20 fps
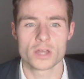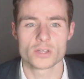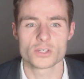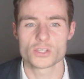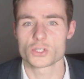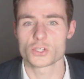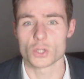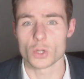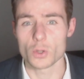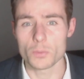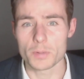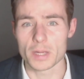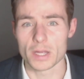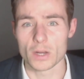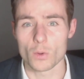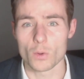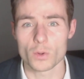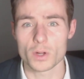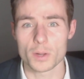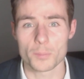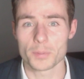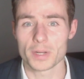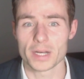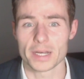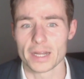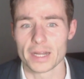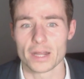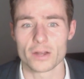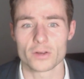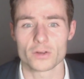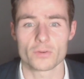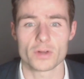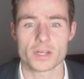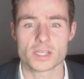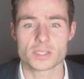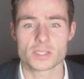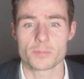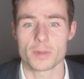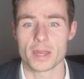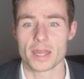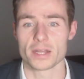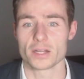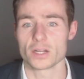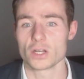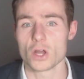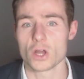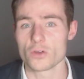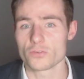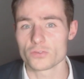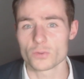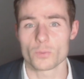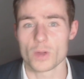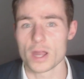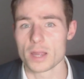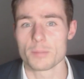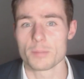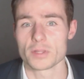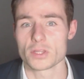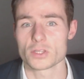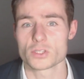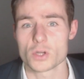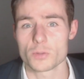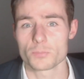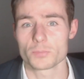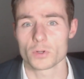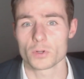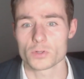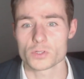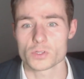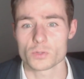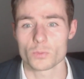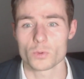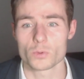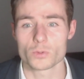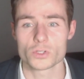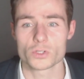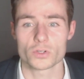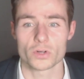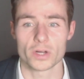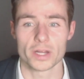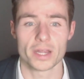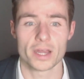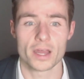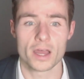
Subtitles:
stupid or completely underestimated and laughed away by the top dogs at Wall Street